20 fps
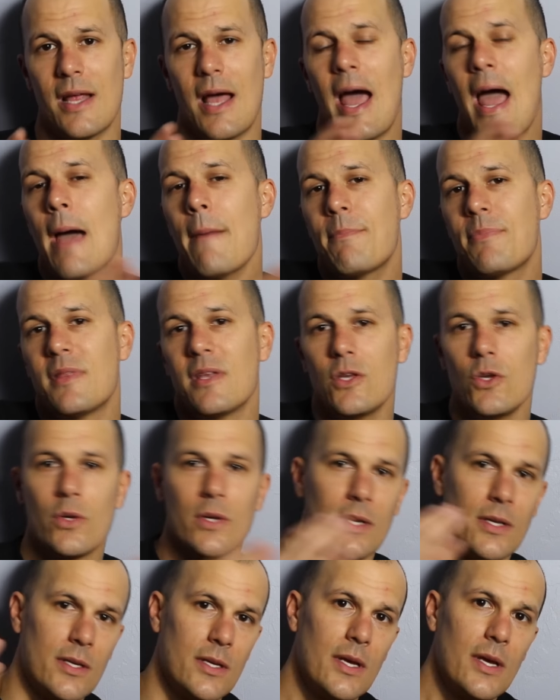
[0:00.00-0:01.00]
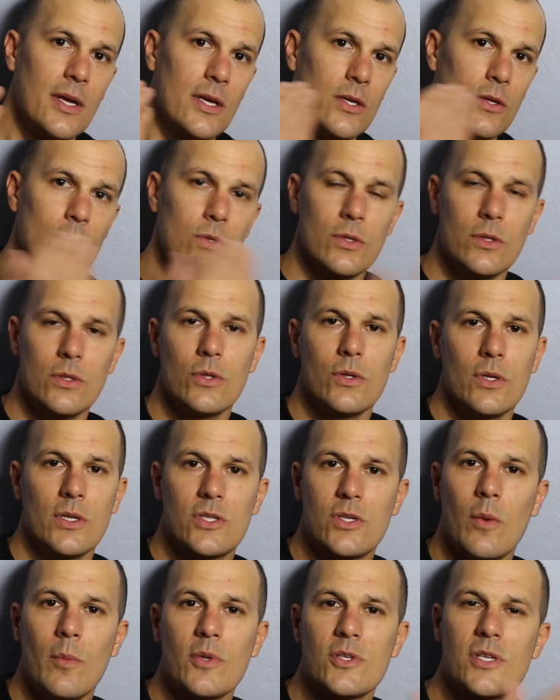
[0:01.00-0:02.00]
an app that you can,
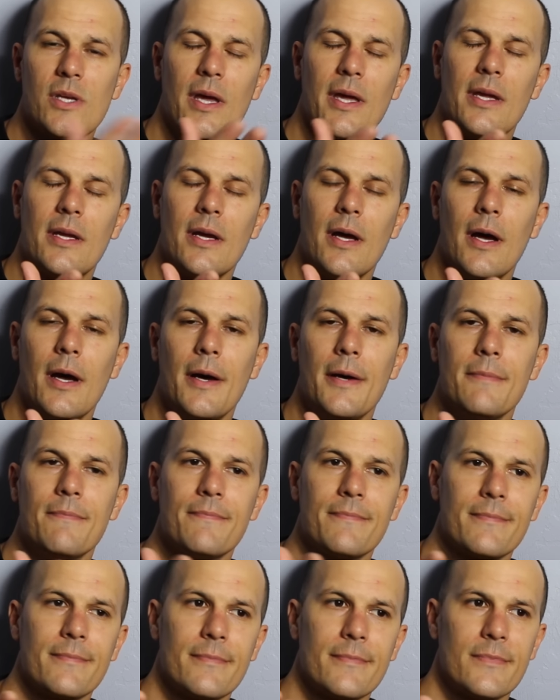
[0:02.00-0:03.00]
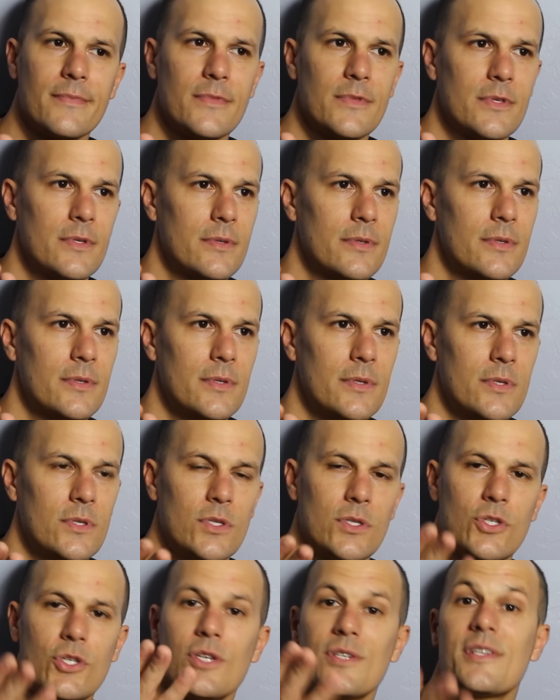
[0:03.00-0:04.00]
it's almost like
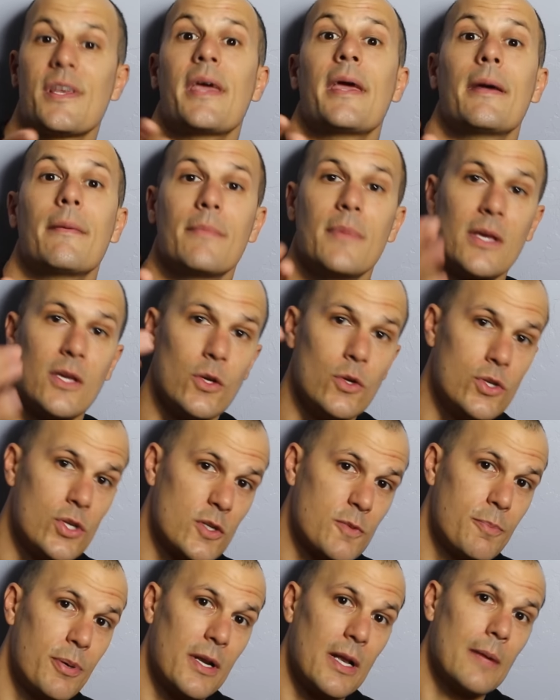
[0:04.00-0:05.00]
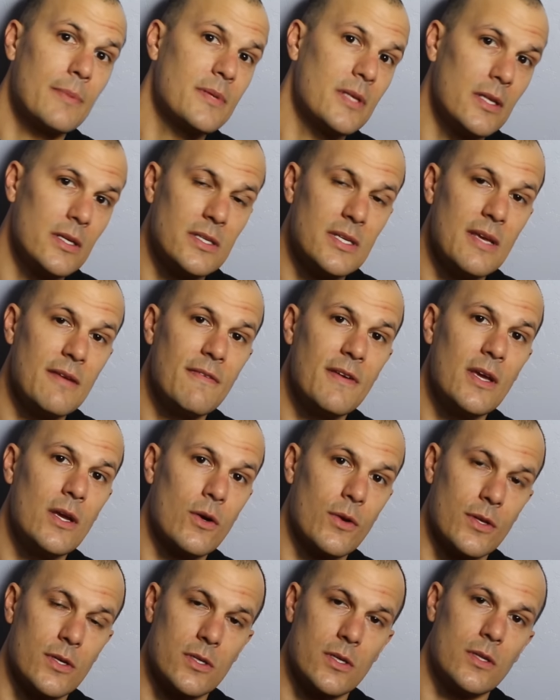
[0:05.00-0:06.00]
Shazam. Like you just put it up to the TV
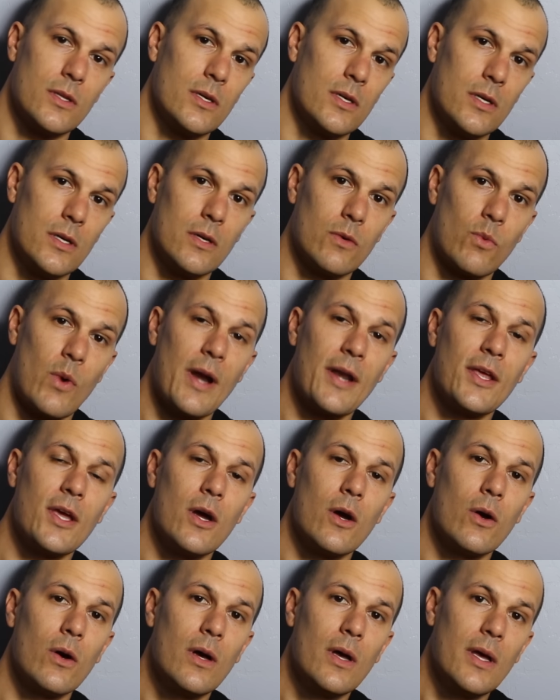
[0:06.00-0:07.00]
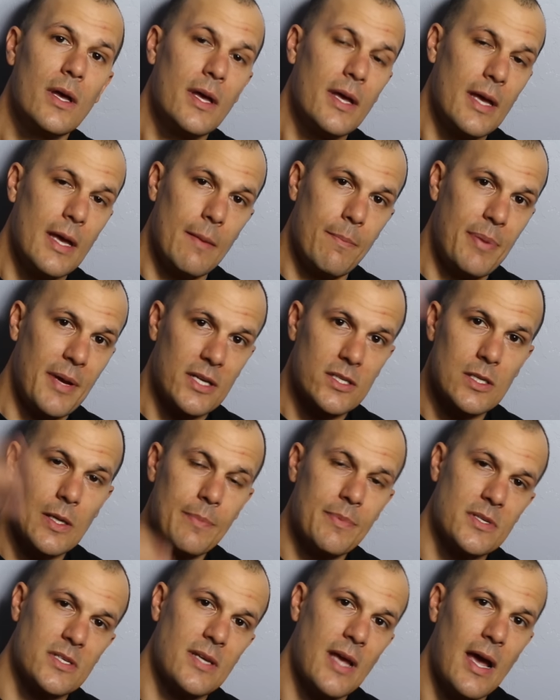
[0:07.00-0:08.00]
or the radio, it picks
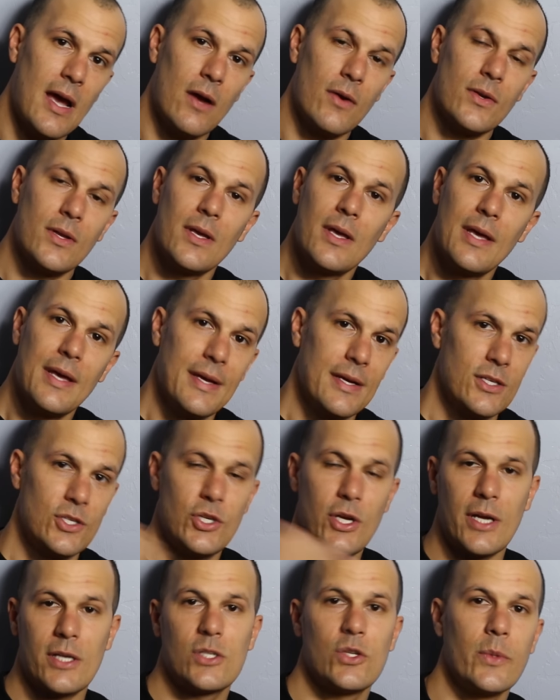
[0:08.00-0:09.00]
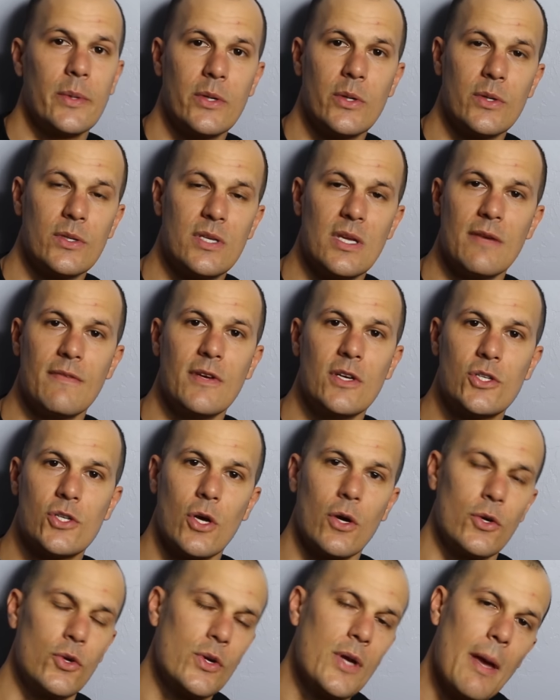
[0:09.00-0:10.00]
up the sound, checks you into a TV
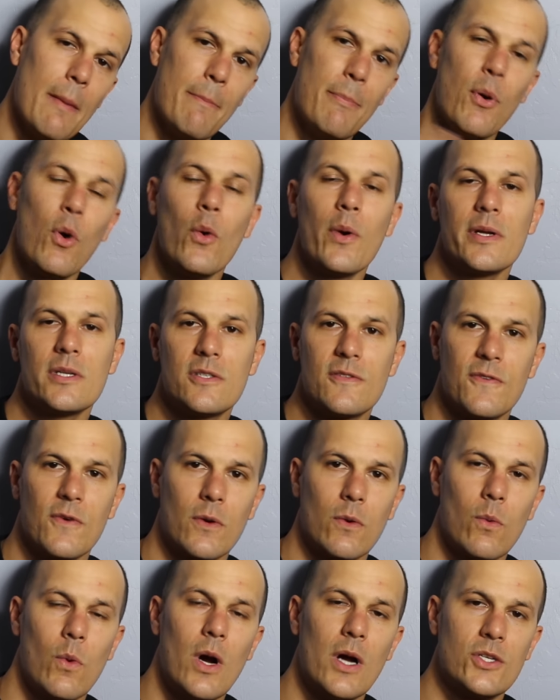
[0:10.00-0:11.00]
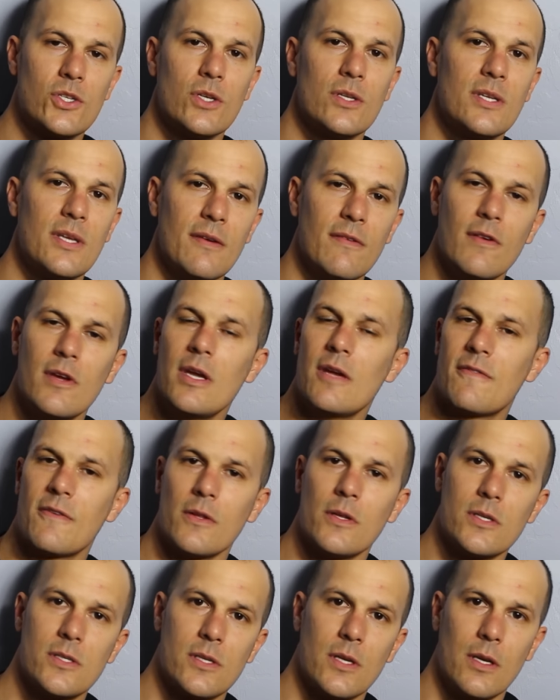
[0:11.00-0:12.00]
show. You get points for watching TV and for
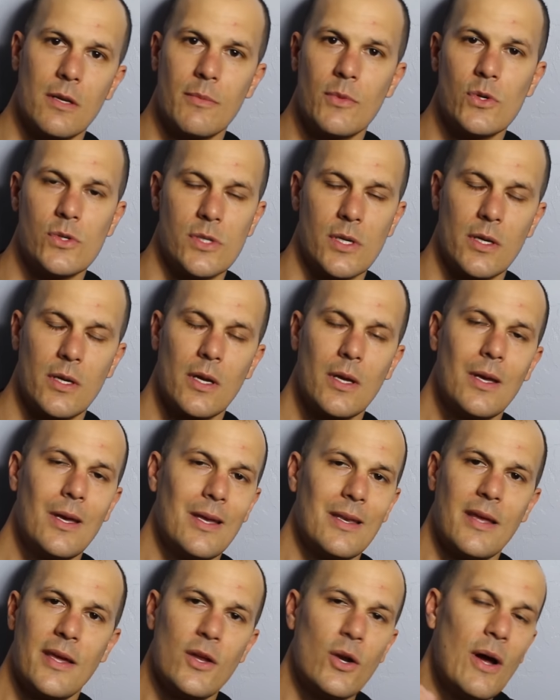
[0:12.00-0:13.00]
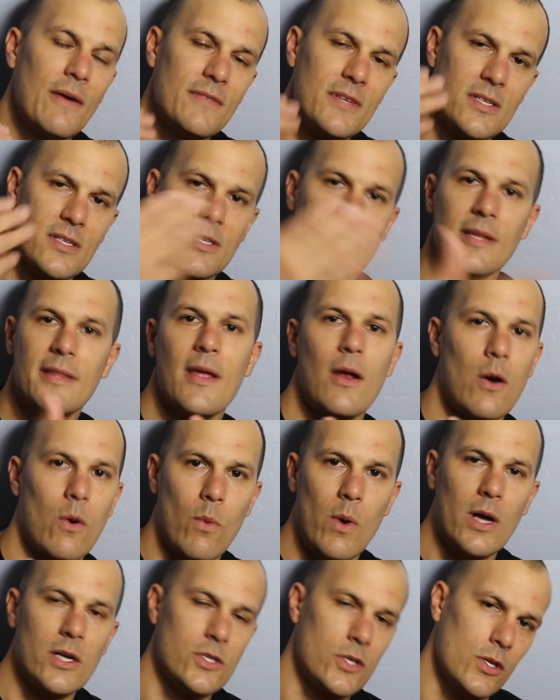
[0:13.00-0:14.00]
listening to music. Now you don't have to sit there
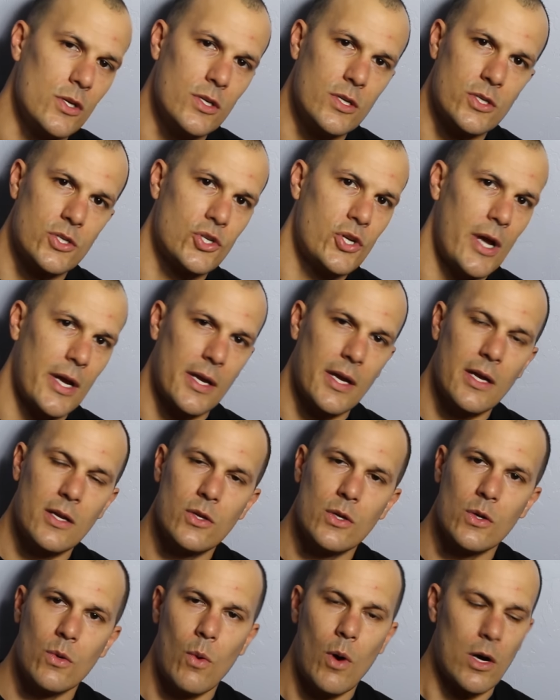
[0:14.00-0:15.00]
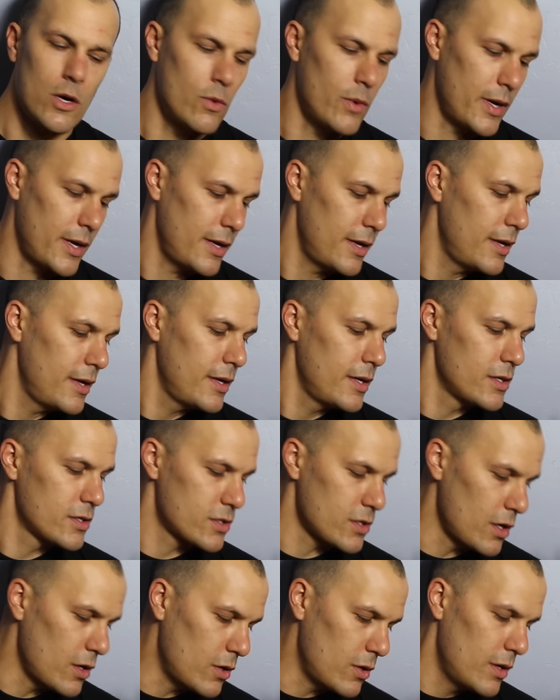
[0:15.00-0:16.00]
and watch it, you just check in, you can walk away.
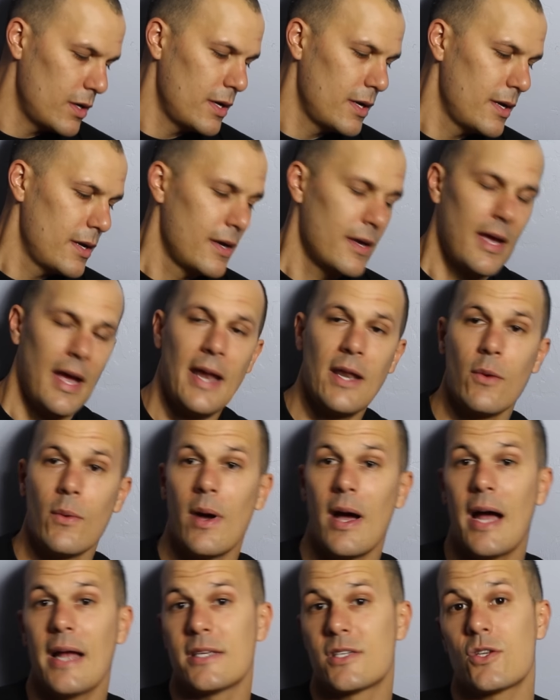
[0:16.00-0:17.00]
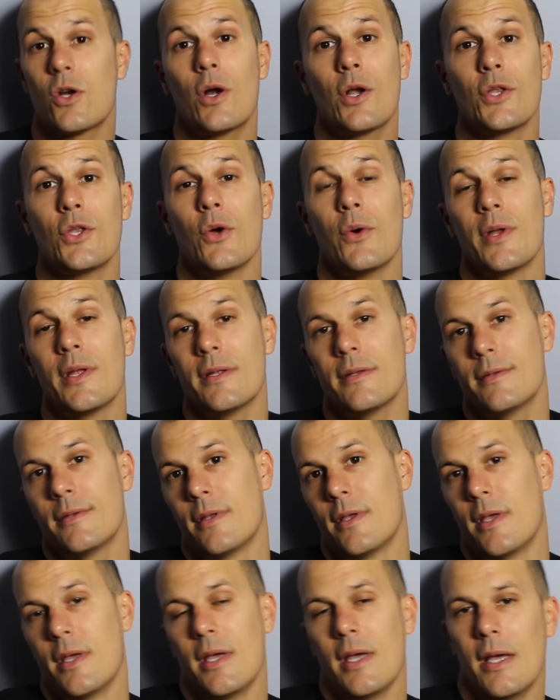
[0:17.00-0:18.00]
So anyway, I started doing it,
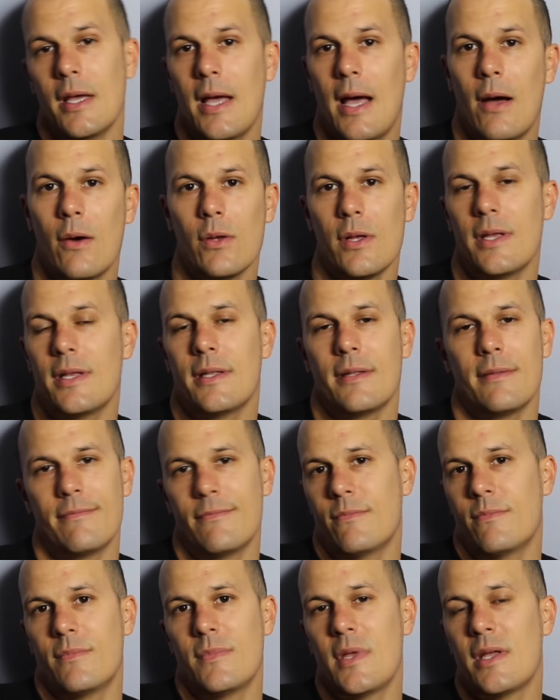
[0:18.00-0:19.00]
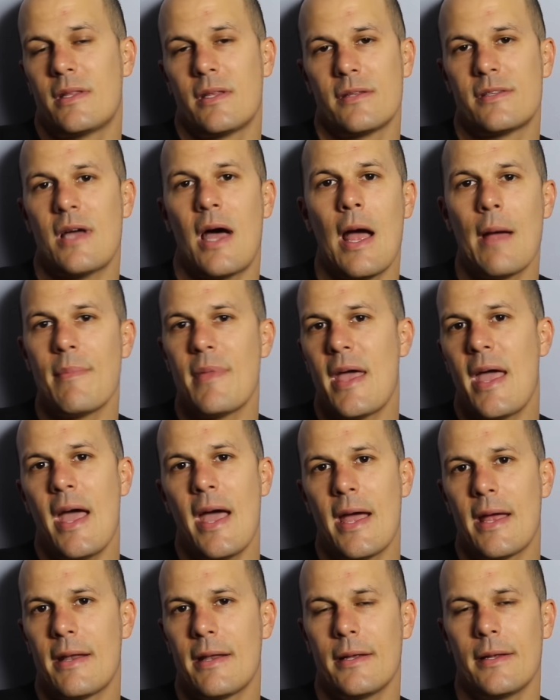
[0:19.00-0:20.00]
and at the time they
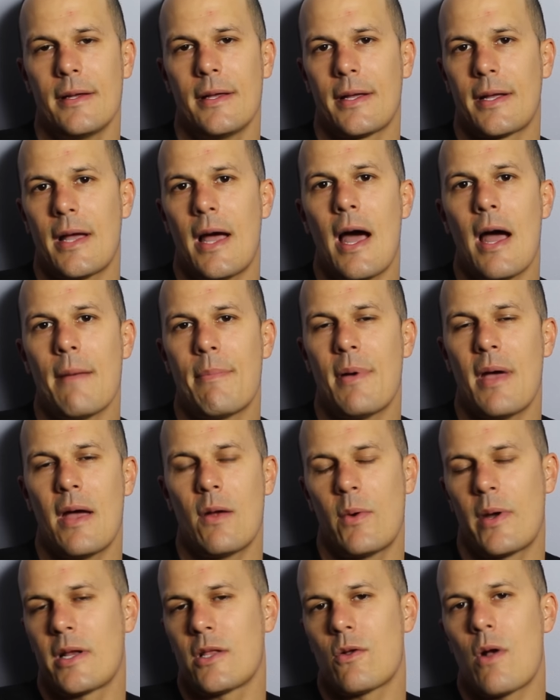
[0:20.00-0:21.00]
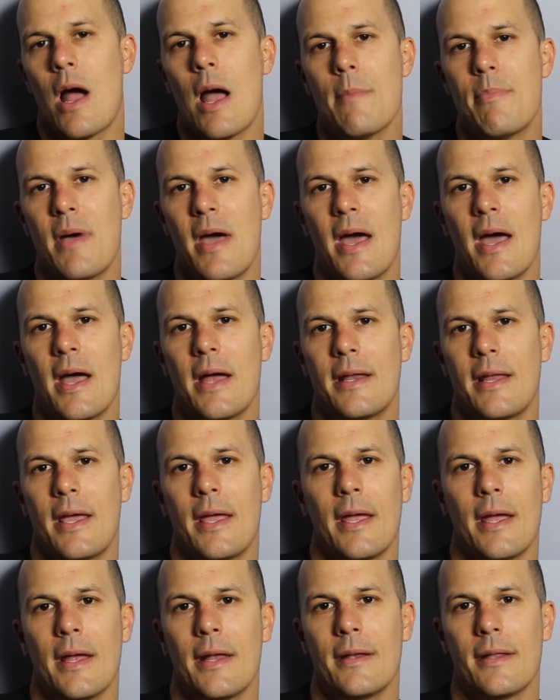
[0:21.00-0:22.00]
had like an iPad, regular iPad,
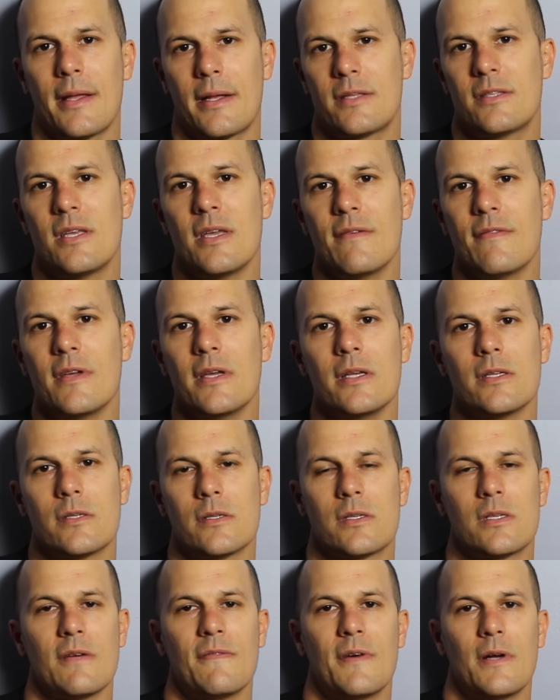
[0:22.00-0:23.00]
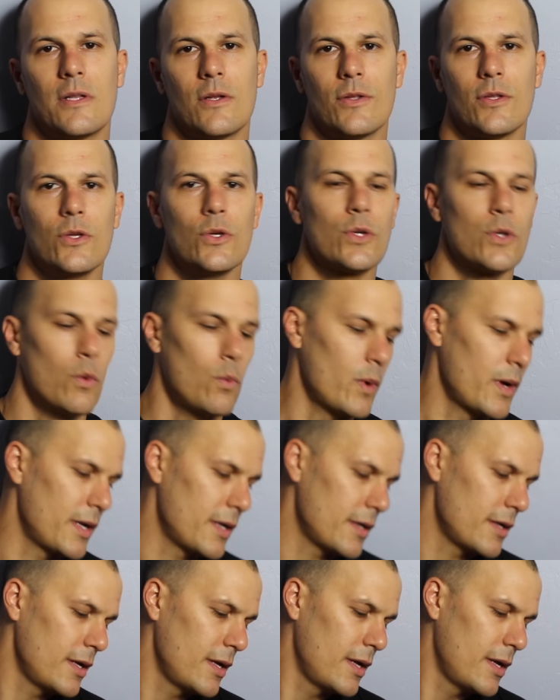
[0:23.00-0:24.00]
and like TVs and stuff on there that you could
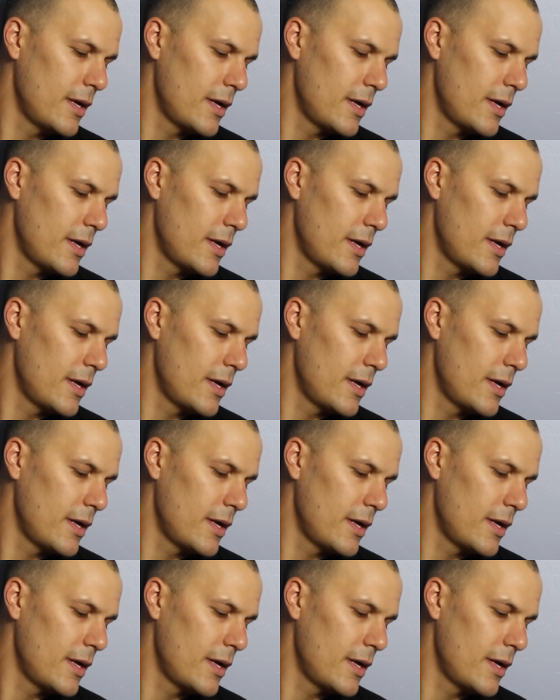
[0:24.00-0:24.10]
win.